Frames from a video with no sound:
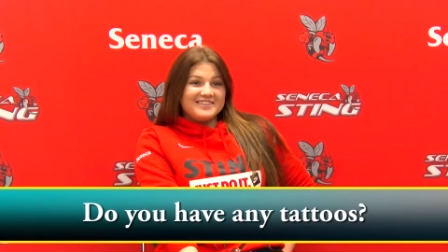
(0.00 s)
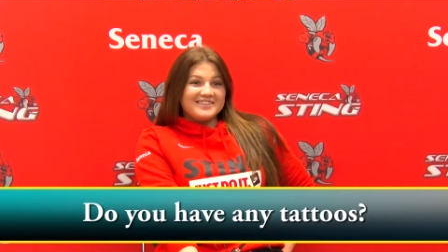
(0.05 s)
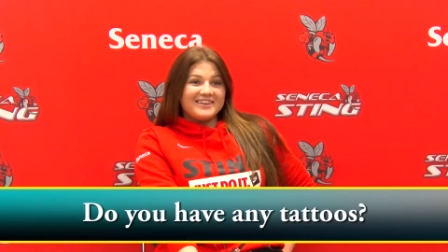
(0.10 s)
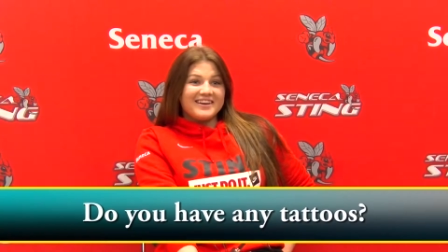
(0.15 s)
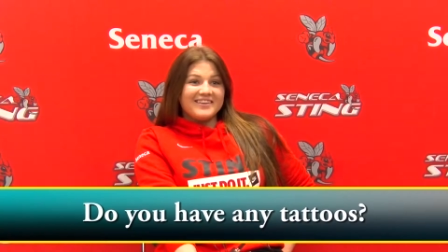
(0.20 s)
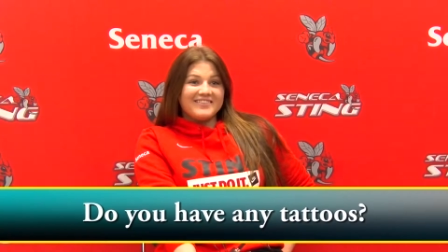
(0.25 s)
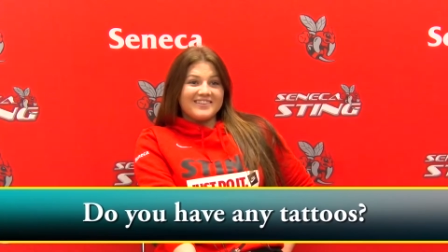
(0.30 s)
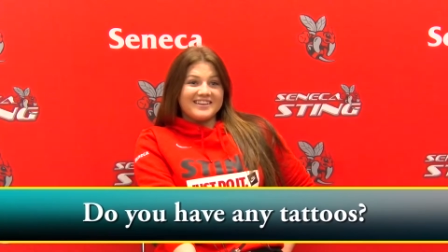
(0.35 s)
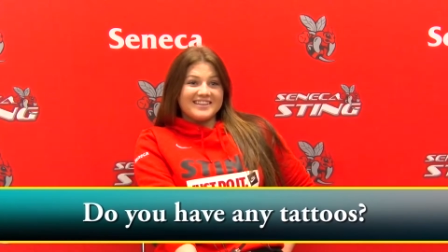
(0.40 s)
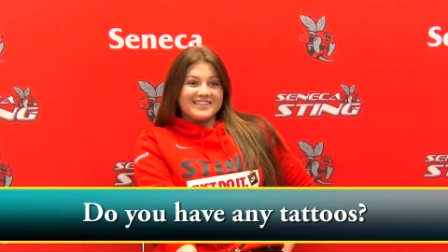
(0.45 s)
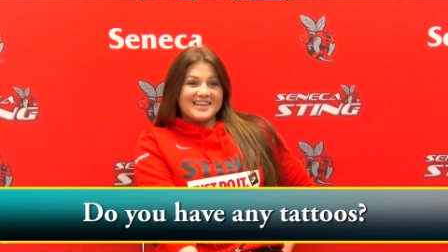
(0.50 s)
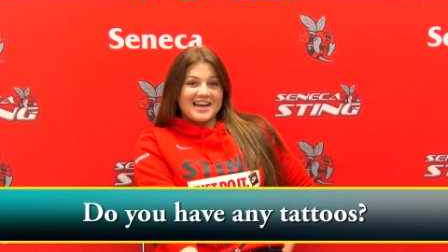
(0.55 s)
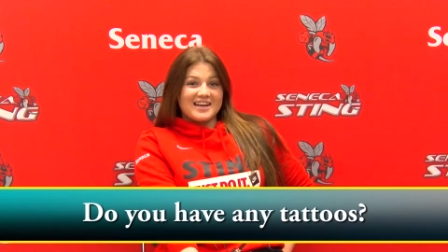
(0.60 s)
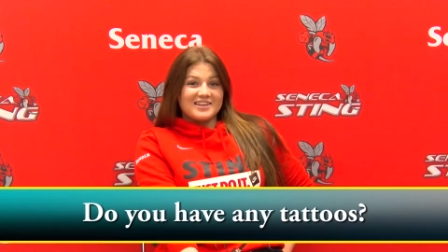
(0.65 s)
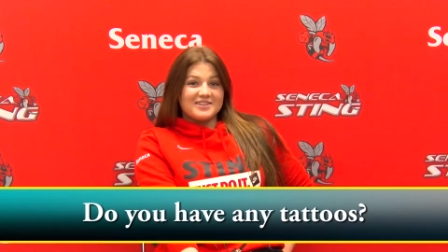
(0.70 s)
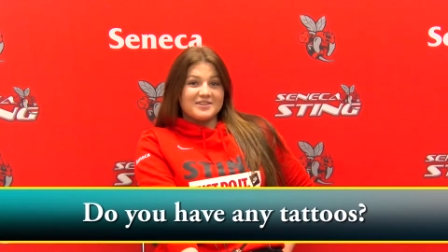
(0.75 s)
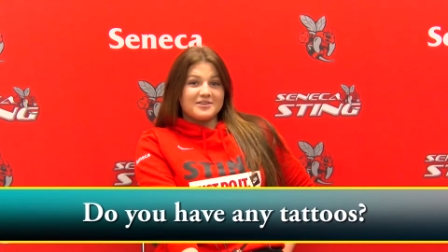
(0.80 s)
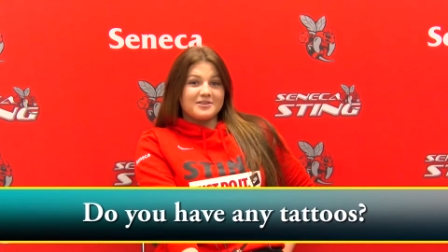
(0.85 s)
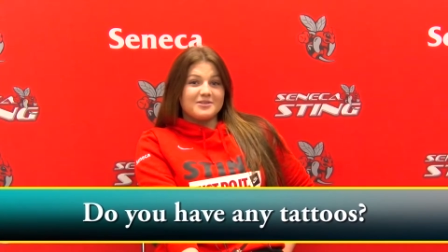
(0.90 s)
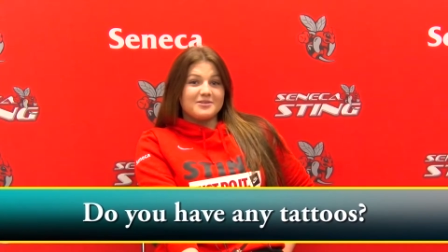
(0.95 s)
Do you have any
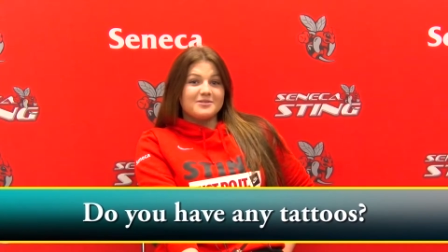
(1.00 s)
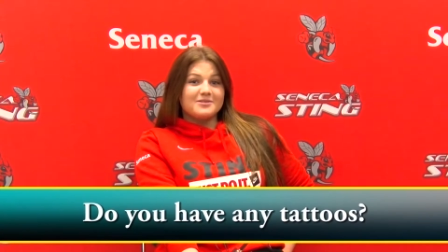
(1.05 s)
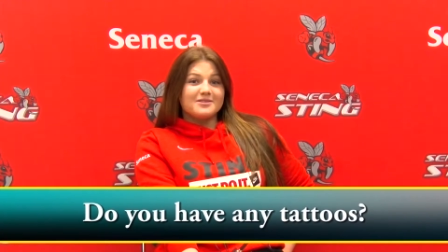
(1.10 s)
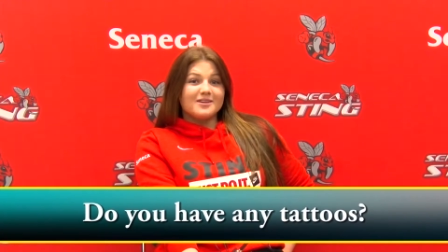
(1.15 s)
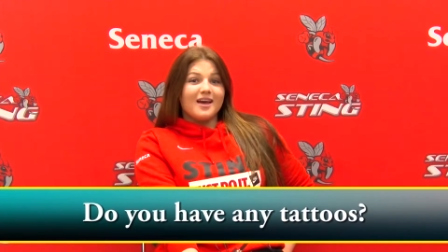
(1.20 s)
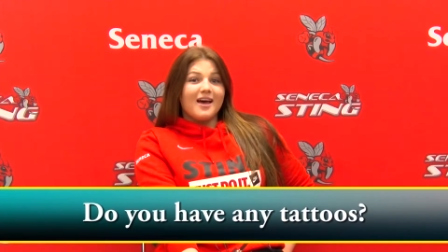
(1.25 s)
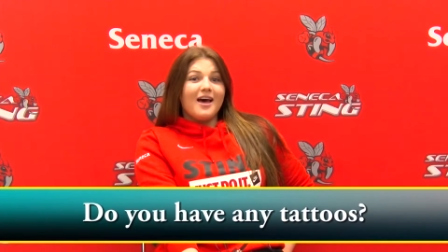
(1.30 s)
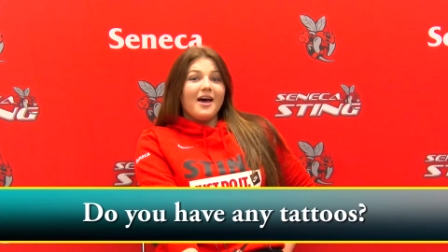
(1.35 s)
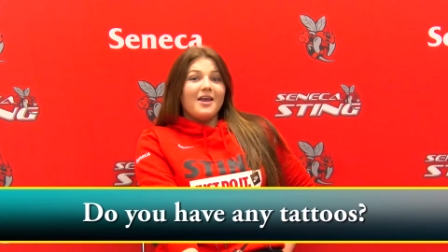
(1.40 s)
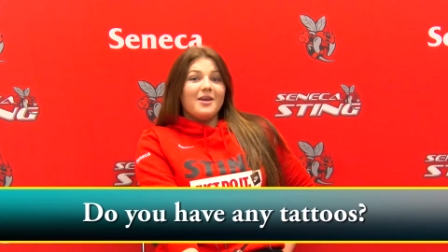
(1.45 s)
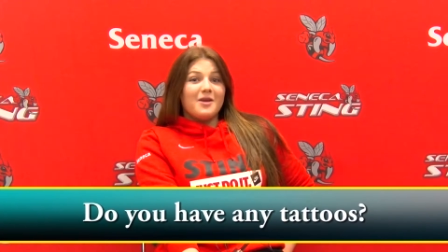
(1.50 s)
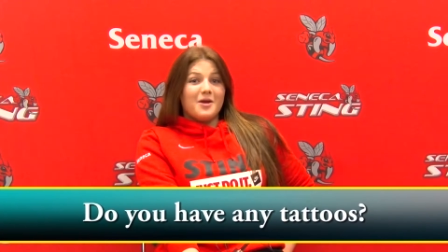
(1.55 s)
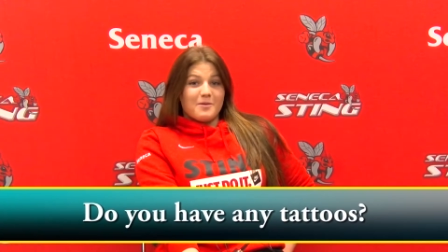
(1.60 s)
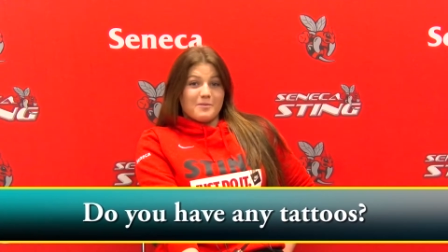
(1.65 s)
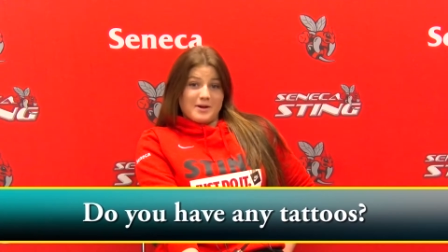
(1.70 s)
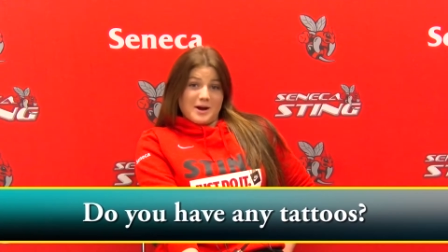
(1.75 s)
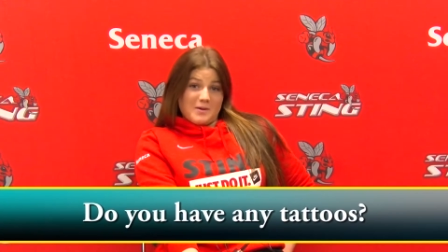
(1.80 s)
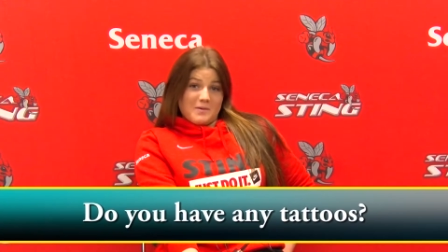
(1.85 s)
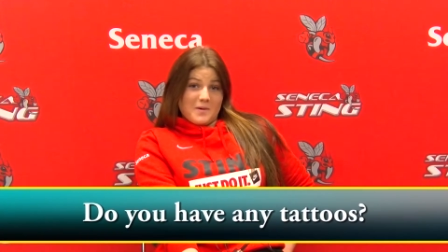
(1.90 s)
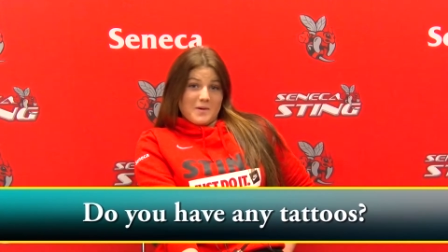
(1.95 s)
tattoos? No,
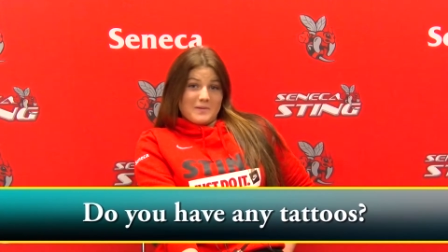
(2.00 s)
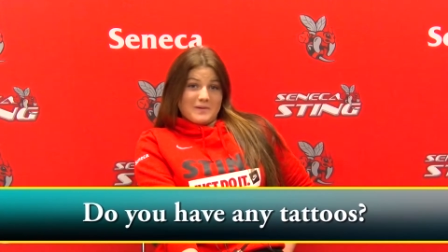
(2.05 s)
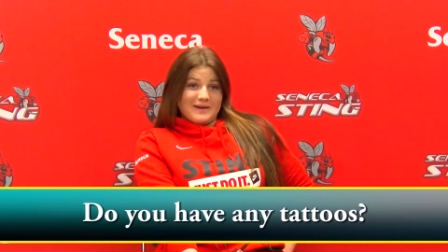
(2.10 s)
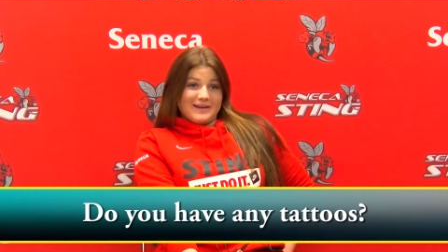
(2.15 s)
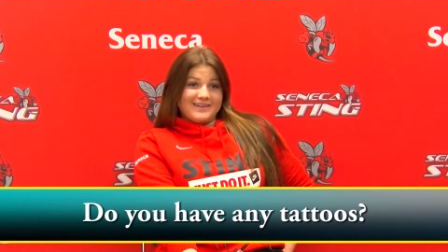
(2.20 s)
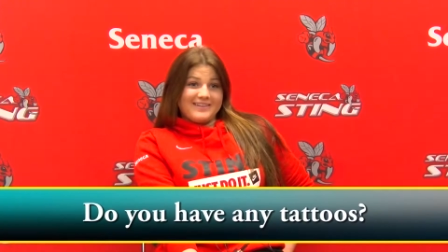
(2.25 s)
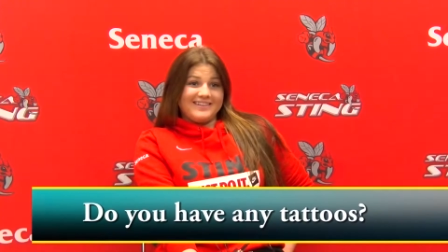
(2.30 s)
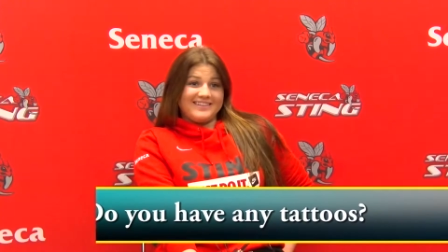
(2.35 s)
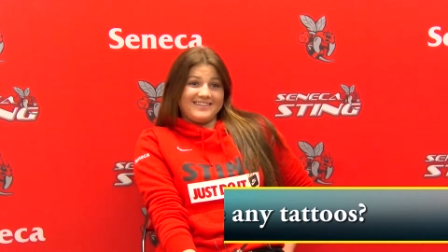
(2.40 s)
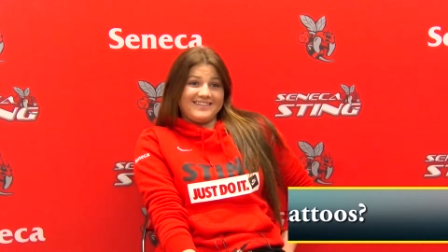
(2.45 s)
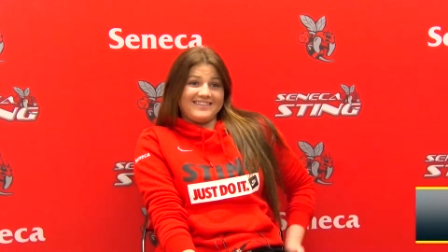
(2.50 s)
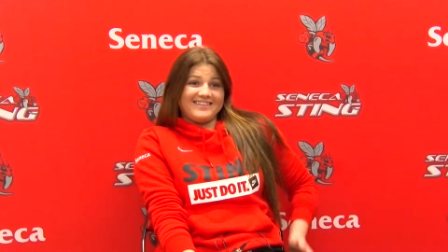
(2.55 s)
but I want one.